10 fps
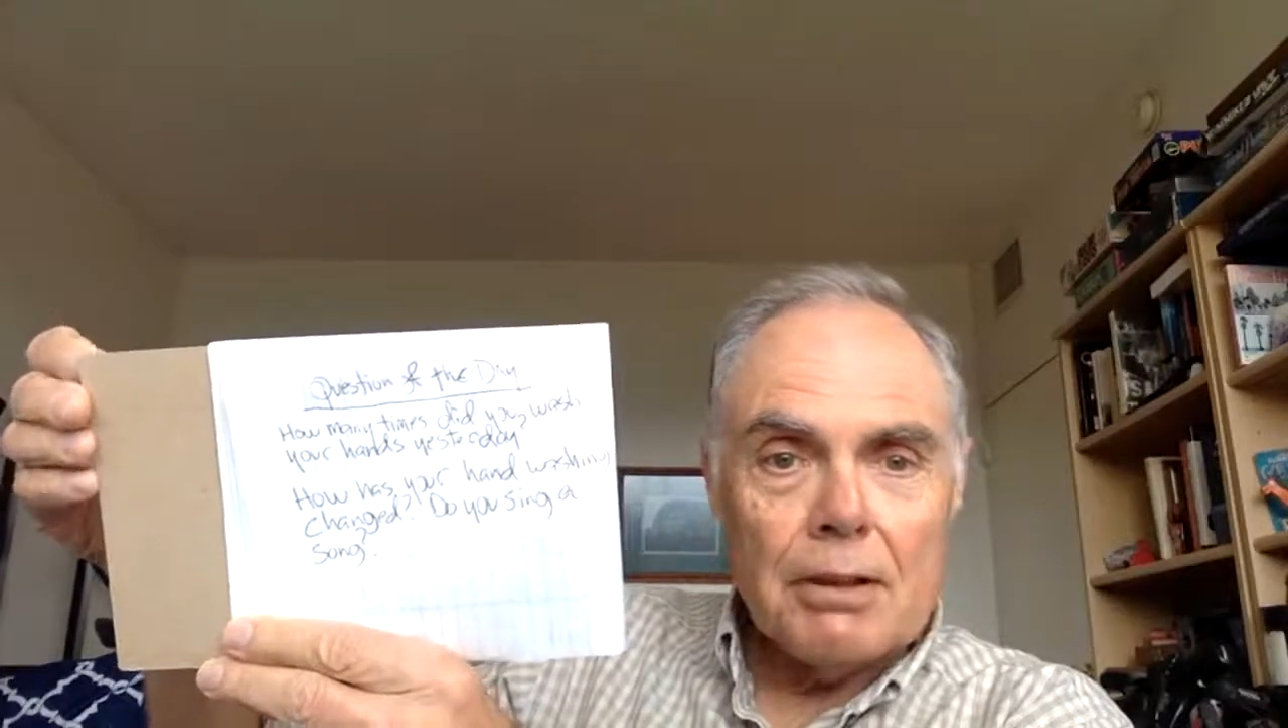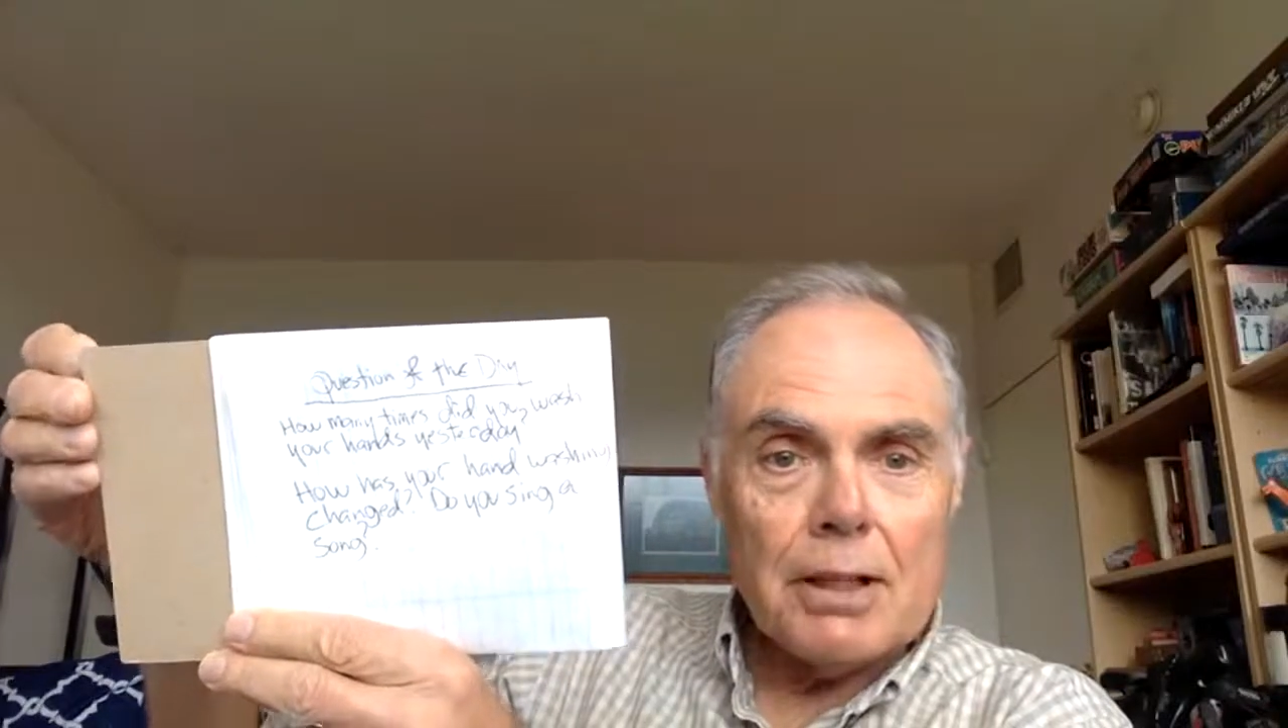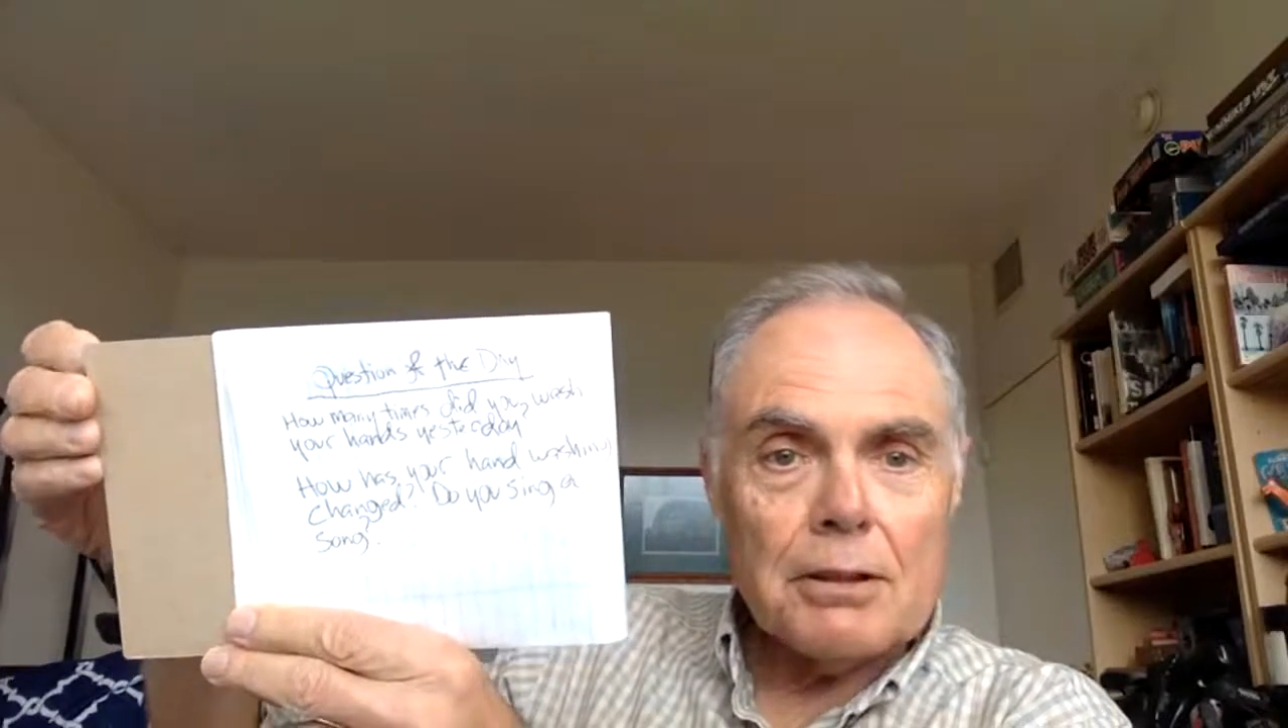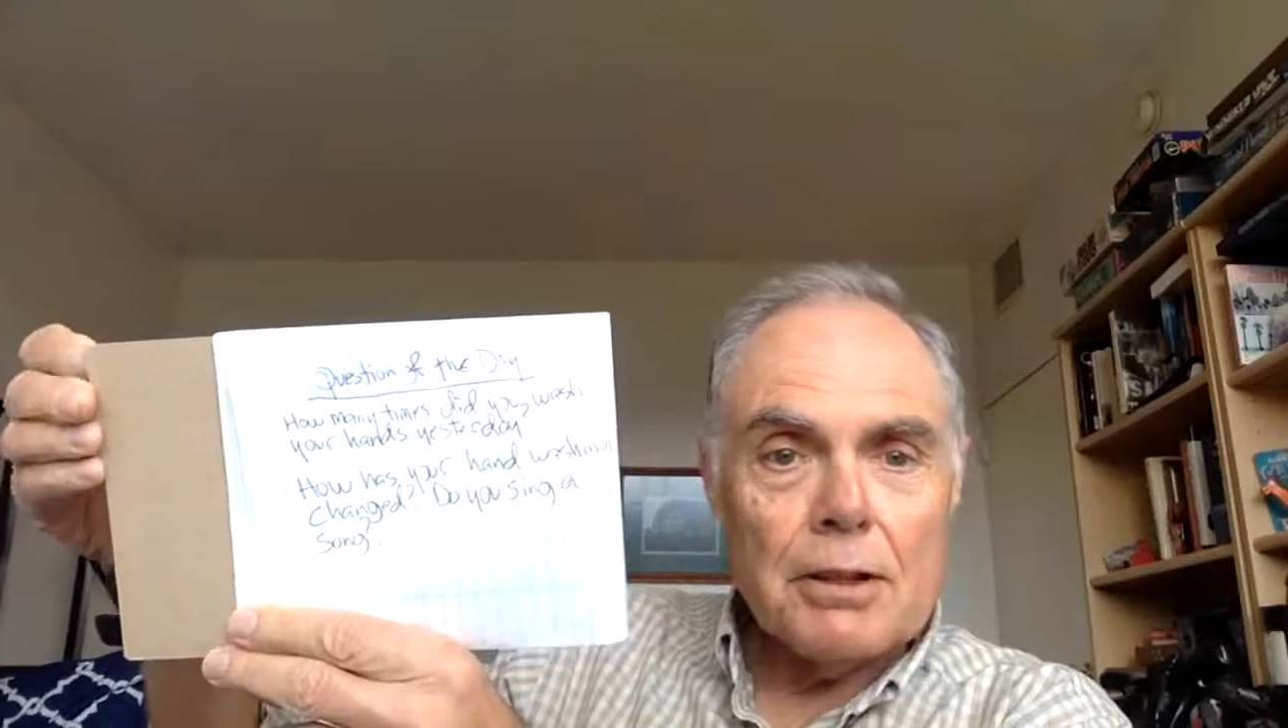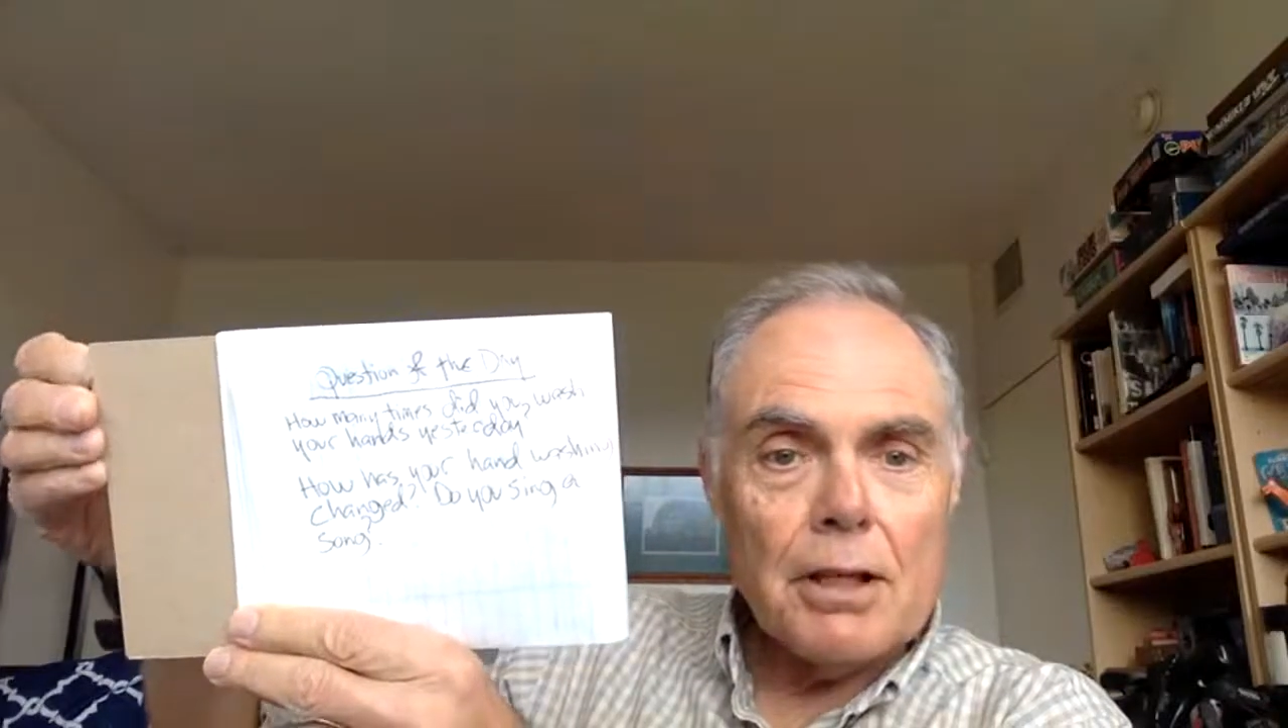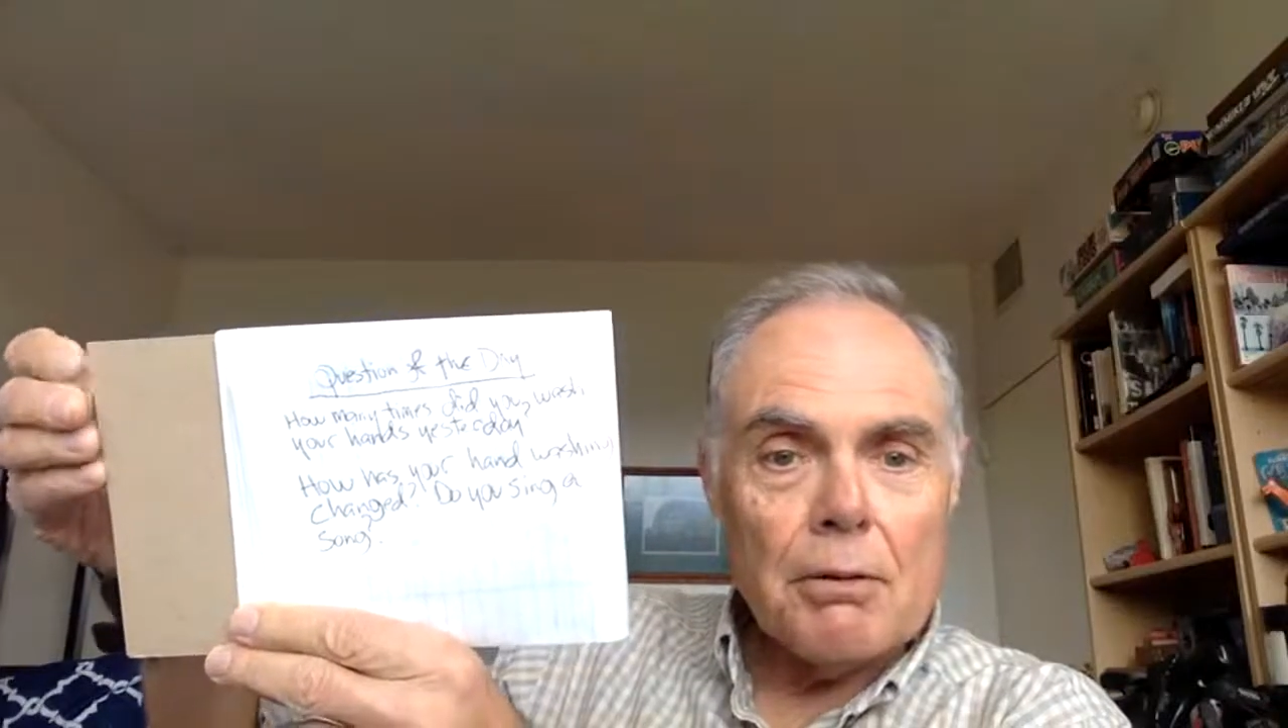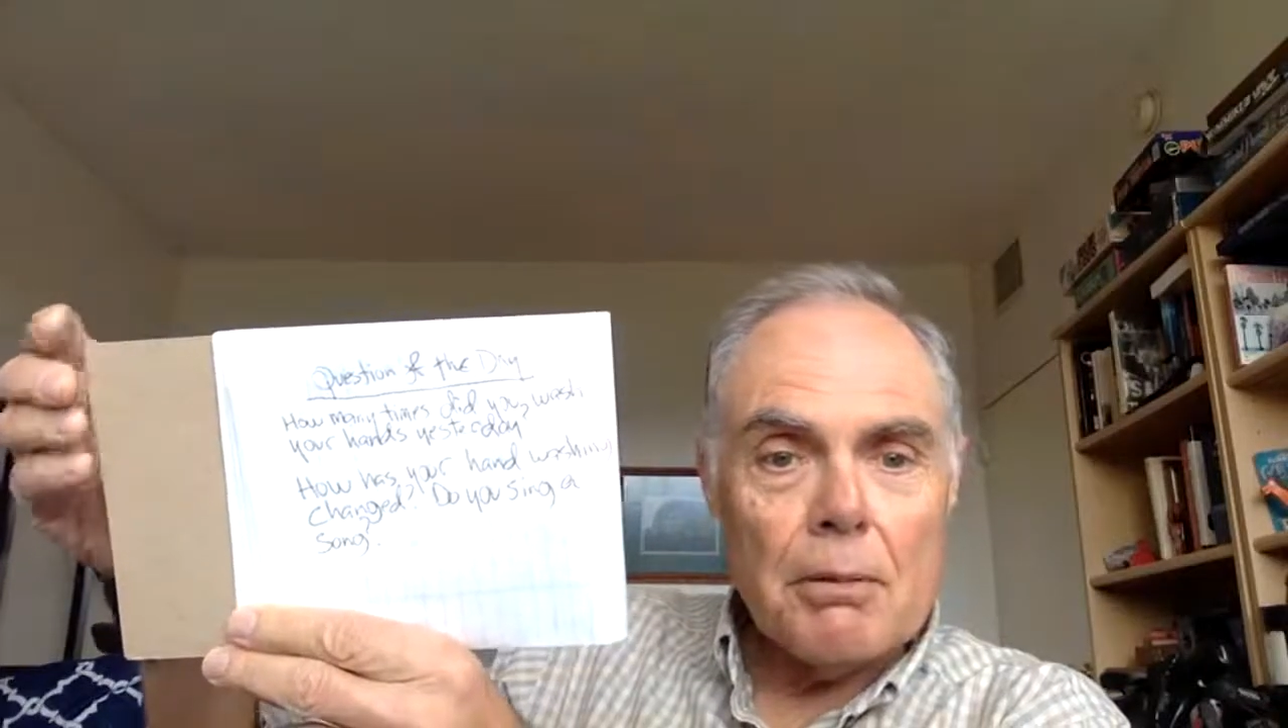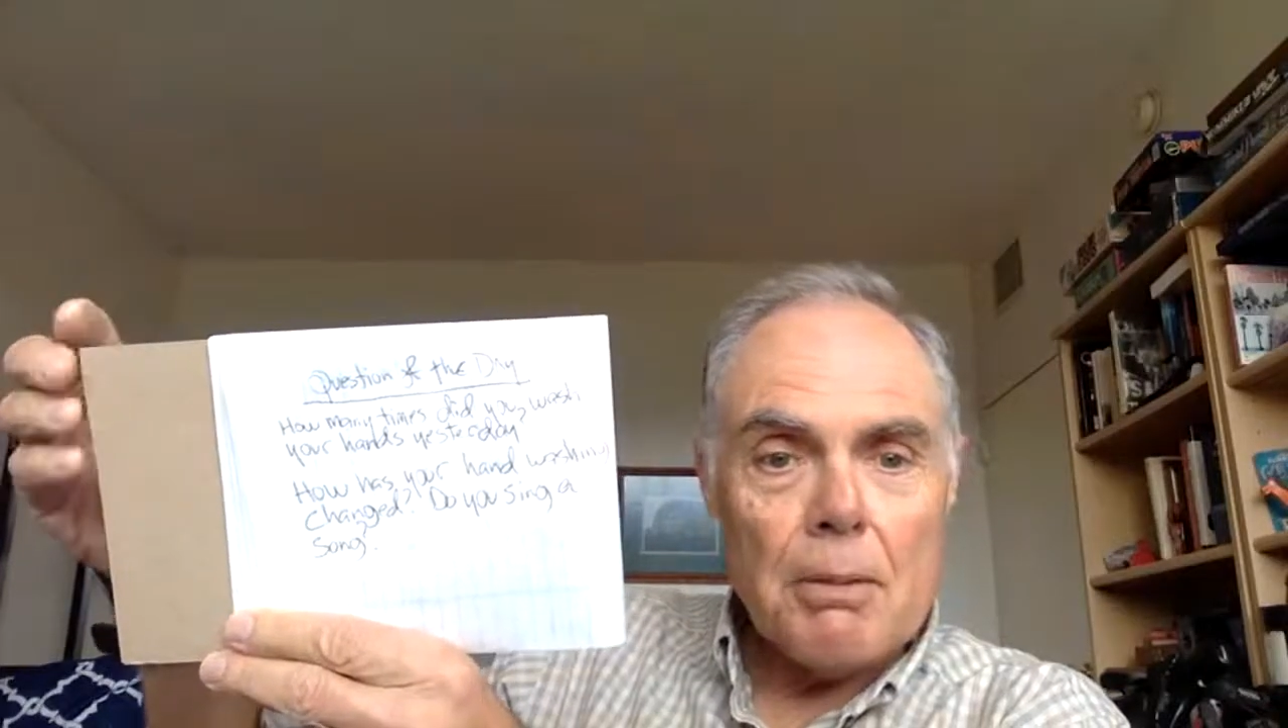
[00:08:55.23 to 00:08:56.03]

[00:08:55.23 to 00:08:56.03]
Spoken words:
to know,